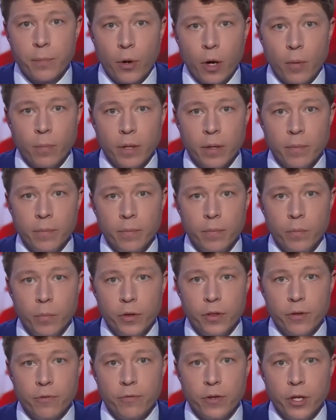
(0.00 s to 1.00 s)
problem
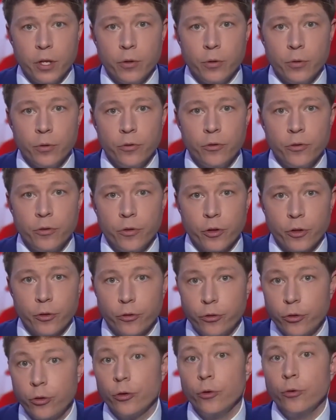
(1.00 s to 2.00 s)
with the views
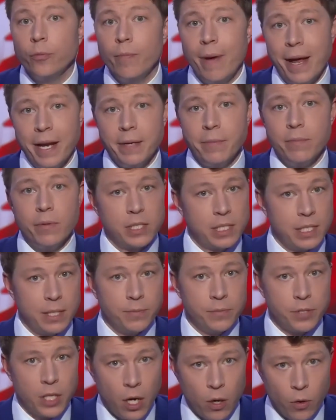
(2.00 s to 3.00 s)
that too many
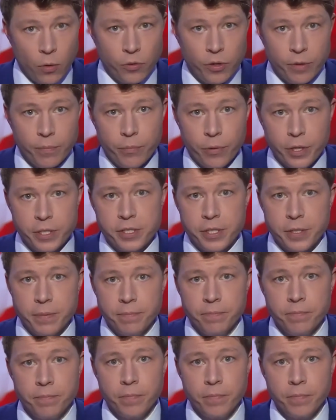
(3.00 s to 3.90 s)
Muslims hold in Britain.